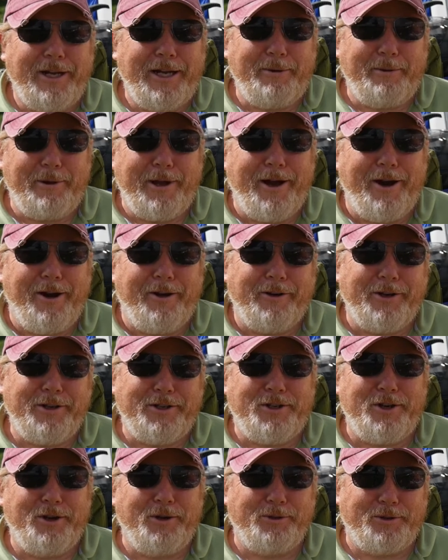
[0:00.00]
oh, here we are at
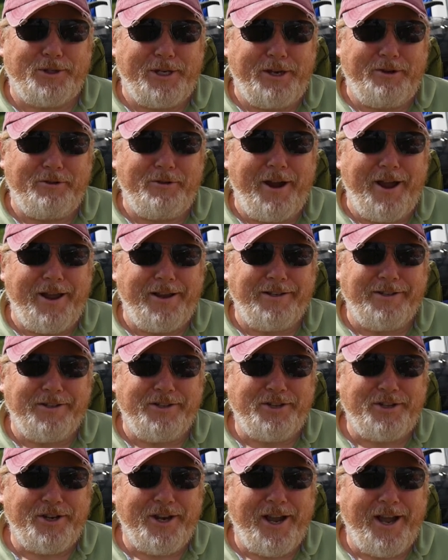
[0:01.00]
Cholsey
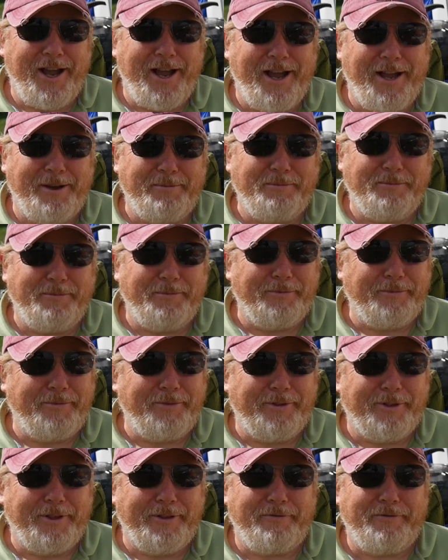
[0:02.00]
Grange. Um,
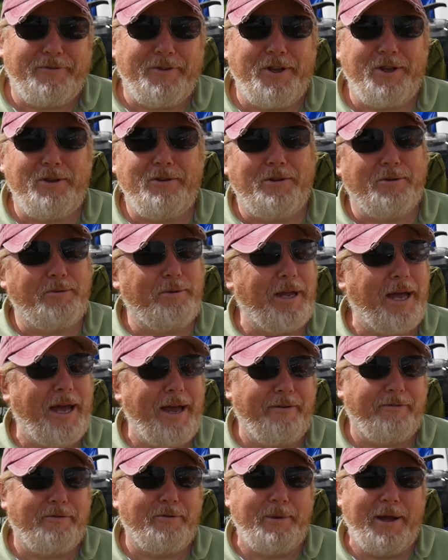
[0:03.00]
the view that we
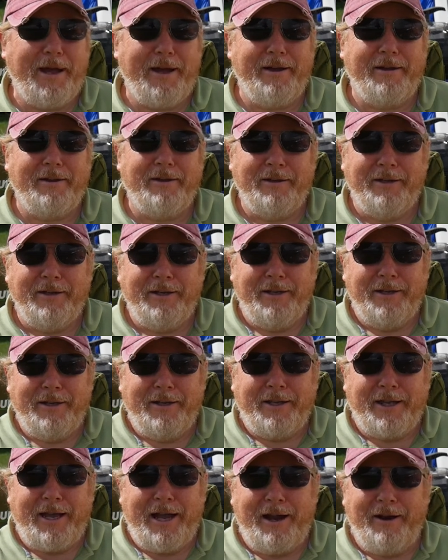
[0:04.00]
have from our
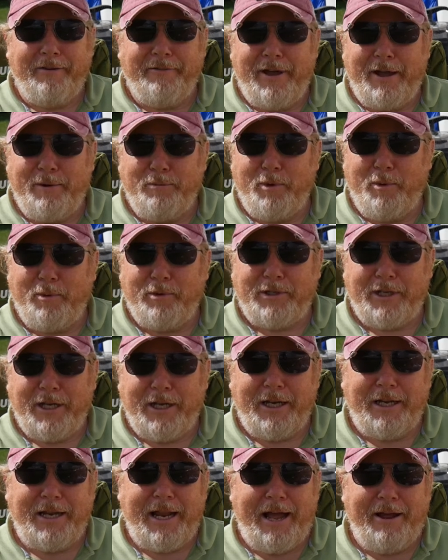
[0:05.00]
caravan where we're
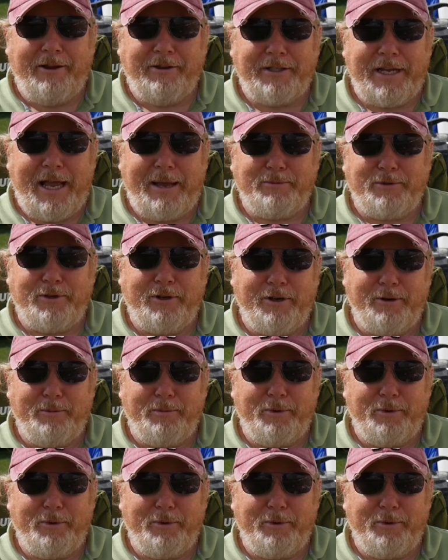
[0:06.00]
sitting now is absolutely